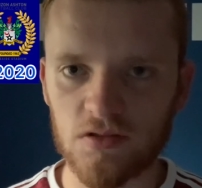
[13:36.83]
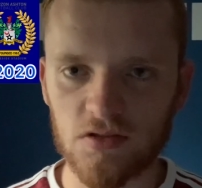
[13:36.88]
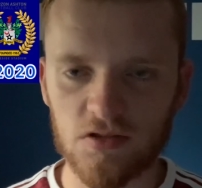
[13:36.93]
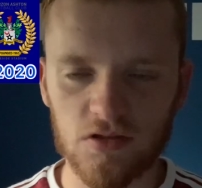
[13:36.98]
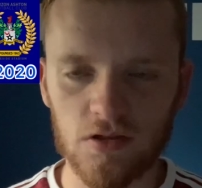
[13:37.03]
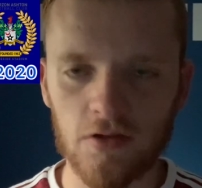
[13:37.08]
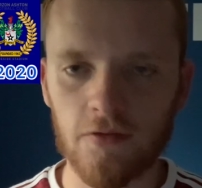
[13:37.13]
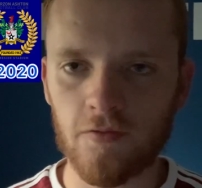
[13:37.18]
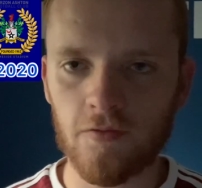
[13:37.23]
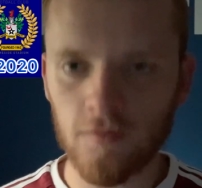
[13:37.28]

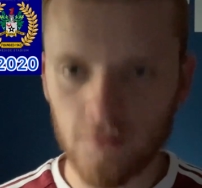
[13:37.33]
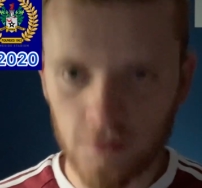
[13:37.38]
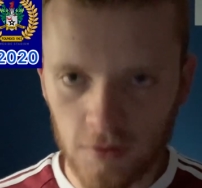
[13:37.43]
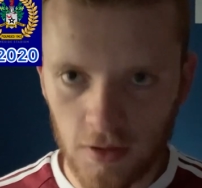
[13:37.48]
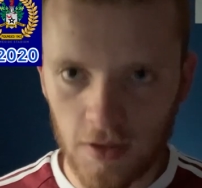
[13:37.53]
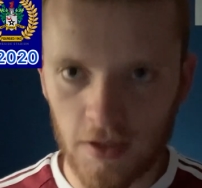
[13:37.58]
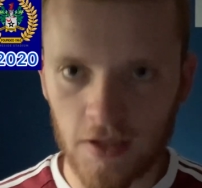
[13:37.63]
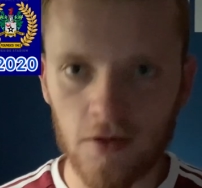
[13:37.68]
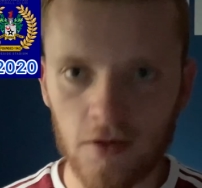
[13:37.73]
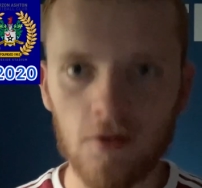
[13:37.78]
So
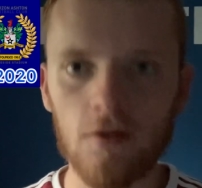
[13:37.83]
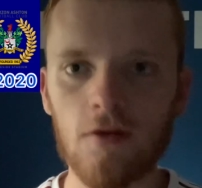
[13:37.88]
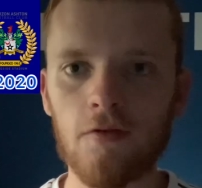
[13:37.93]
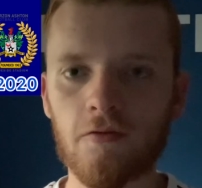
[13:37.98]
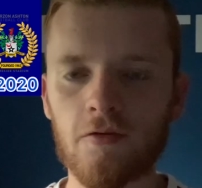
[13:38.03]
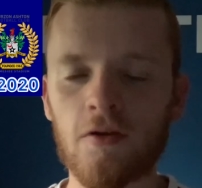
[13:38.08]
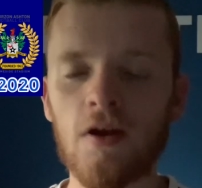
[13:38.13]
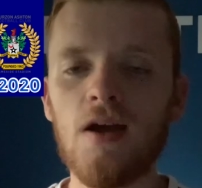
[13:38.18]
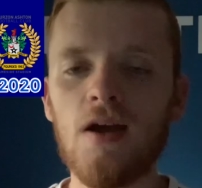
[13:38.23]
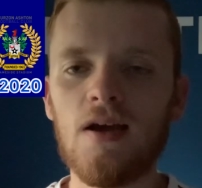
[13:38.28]
funnily
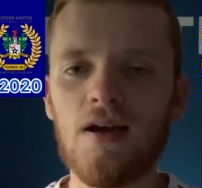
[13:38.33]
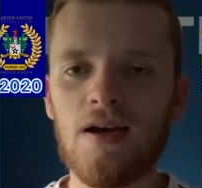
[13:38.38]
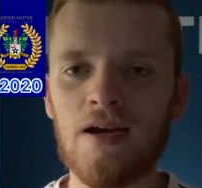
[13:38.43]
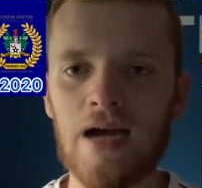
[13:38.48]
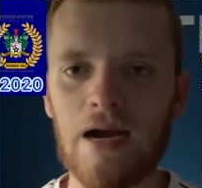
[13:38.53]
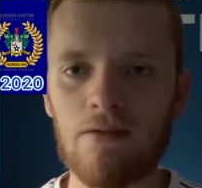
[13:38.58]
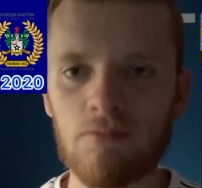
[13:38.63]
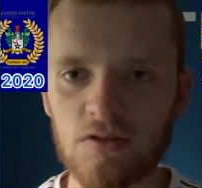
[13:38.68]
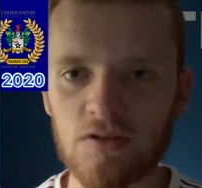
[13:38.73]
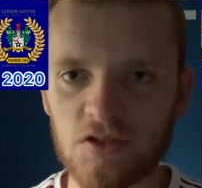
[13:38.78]
enough,
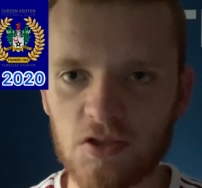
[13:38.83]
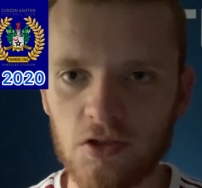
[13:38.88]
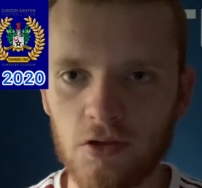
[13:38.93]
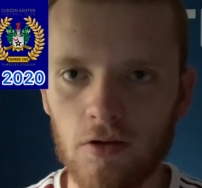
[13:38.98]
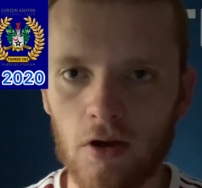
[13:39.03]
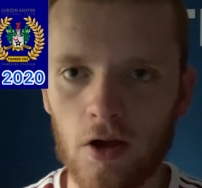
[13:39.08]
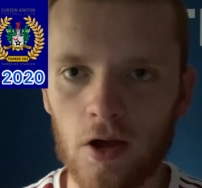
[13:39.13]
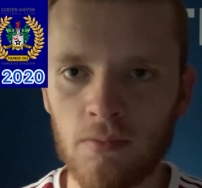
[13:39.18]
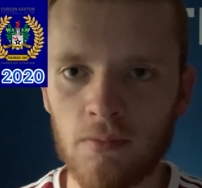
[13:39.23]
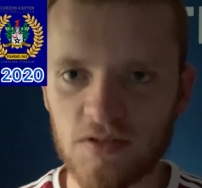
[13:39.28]
our two
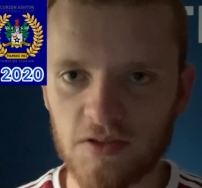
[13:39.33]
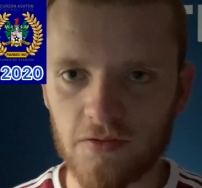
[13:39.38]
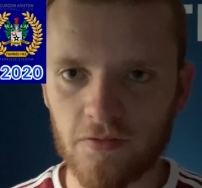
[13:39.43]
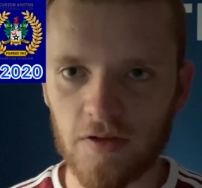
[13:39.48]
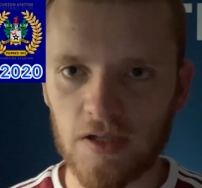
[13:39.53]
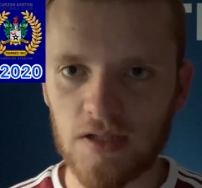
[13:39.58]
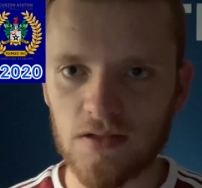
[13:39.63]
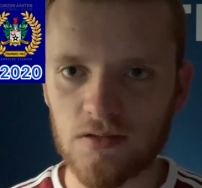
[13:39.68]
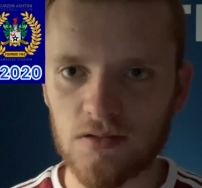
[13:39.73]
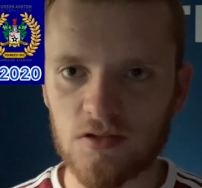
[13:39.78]
home
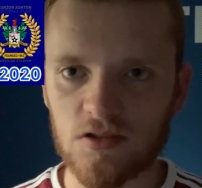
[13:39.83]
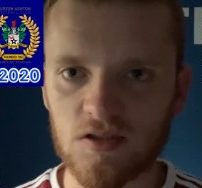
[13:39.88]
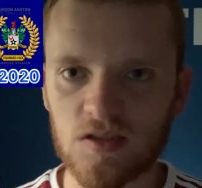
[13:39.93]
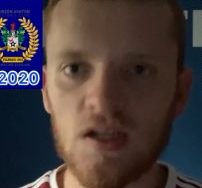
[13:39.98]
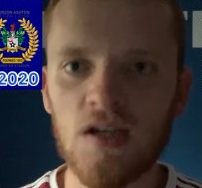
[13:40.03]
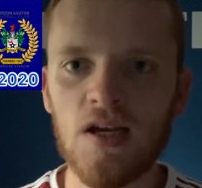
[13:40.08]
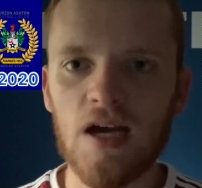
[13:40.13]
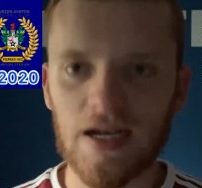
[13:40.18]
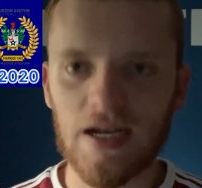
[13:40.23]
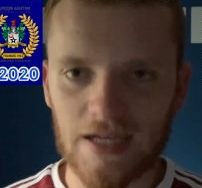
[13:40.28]
defeats
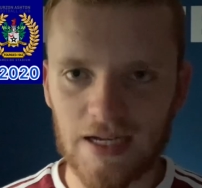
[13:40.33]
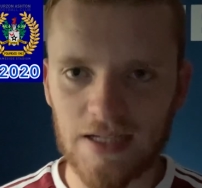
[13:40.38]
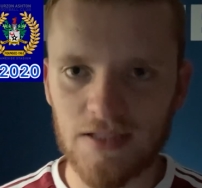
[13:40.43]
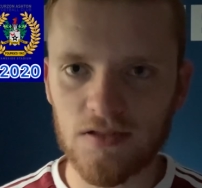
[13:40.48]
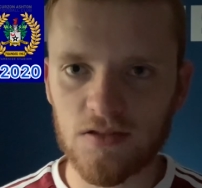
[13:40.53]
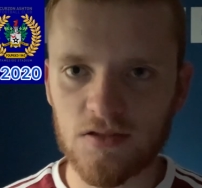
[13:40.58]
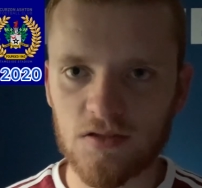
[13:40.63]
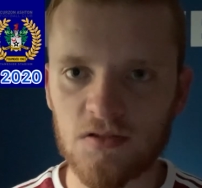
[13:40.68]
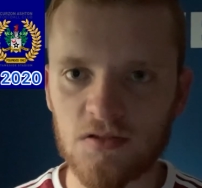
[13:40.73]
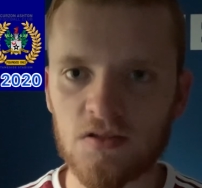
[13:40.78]

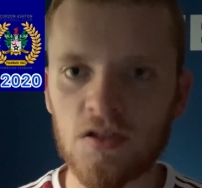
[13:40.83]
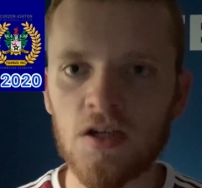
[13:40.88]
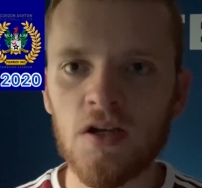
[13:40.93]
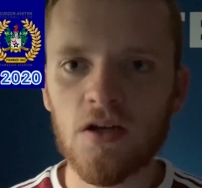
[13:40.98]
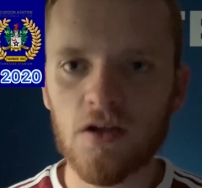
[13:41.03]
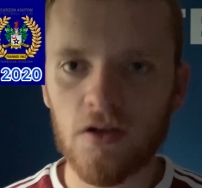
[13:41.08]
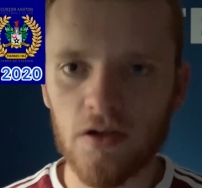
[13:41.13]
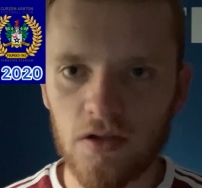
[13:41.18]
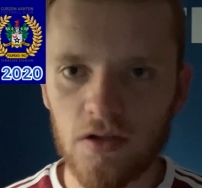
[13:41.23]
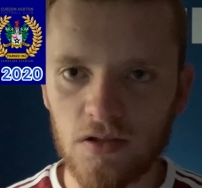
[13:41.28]
against
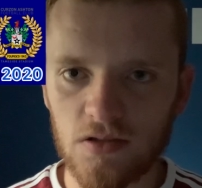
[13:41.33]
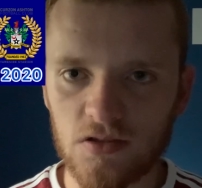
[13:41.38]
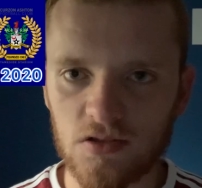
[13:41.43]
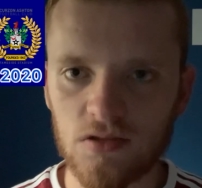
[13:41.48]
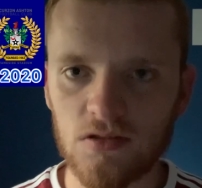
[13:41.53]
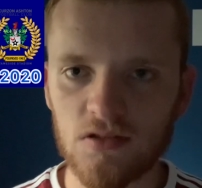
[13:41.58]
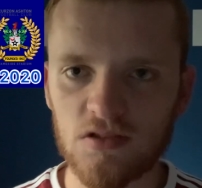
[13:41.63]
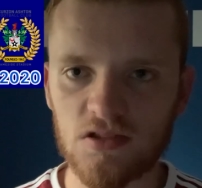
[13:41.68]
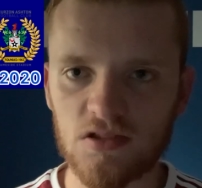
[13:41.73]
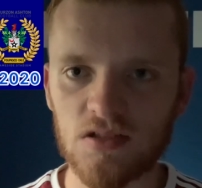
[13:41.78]

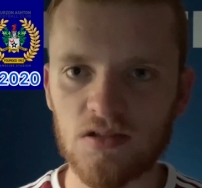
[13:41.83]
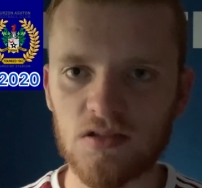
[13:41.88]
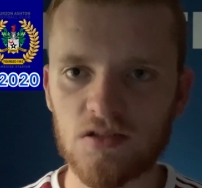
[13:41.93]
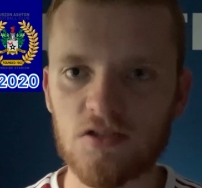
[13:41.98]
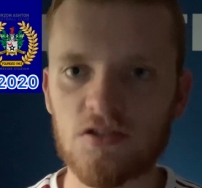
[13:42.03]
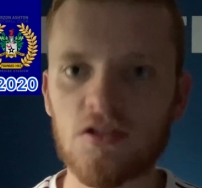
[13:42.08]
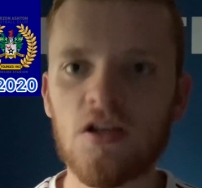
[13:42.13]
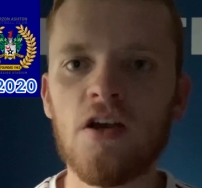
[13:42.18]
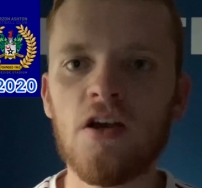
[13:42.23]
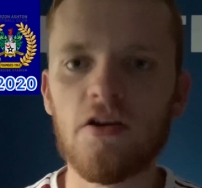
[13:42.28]
Curzon
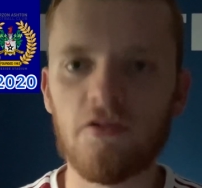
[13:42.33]
since